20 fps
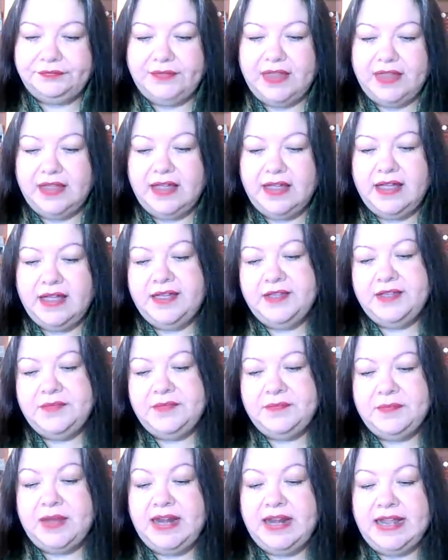And
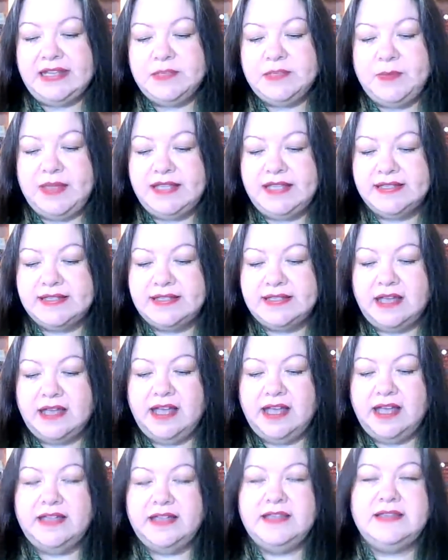my next piece
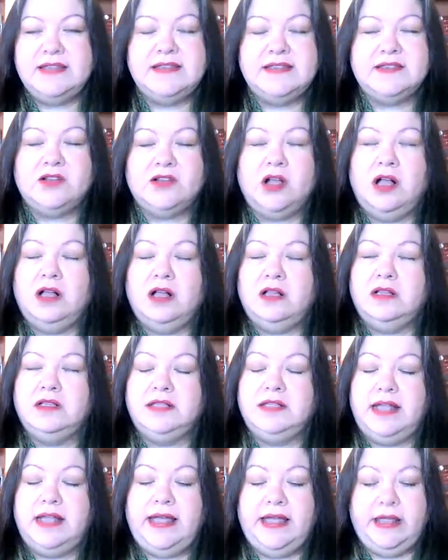is called
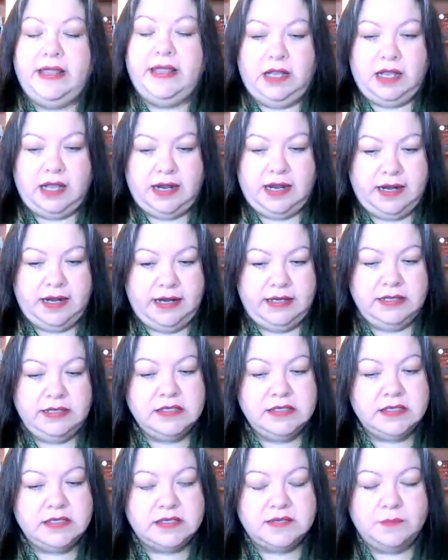
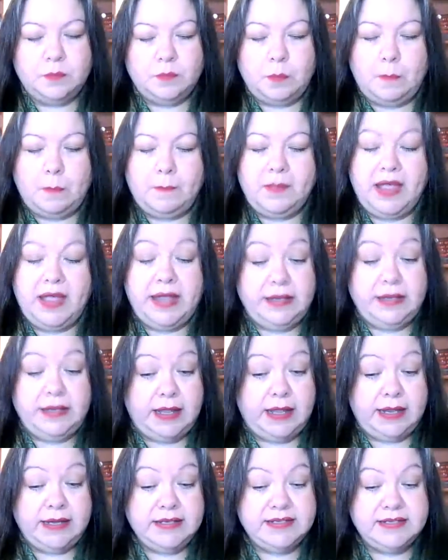Headlines.
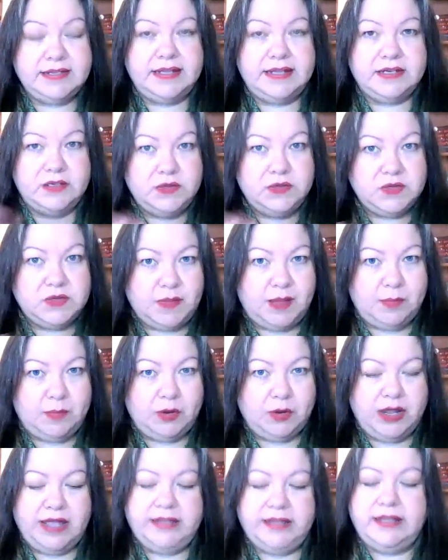Headlines, like newspaper
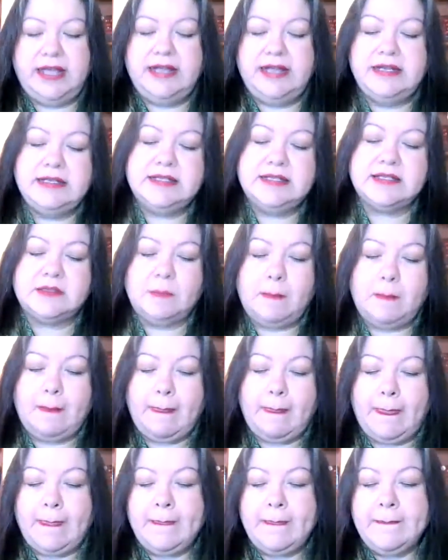headlines.
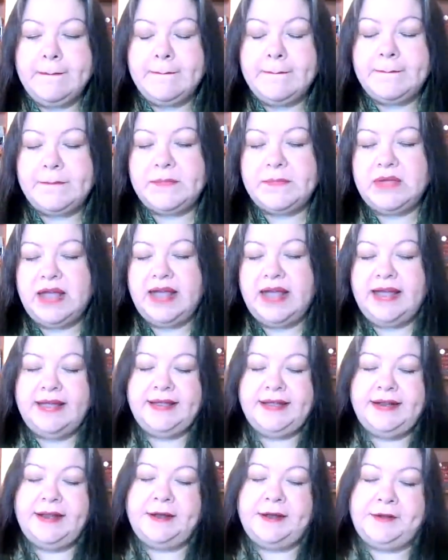
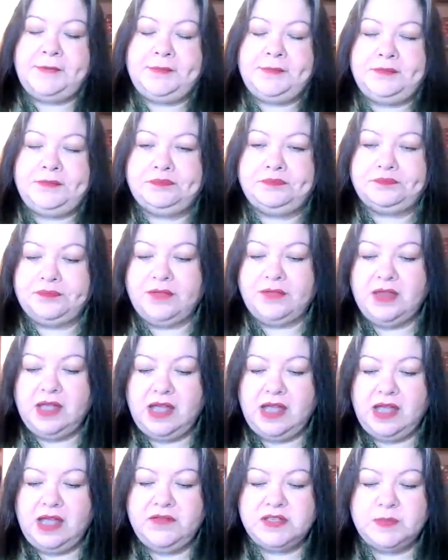And
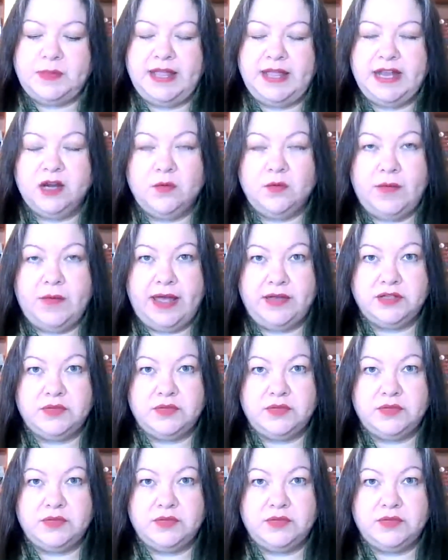I was playing around with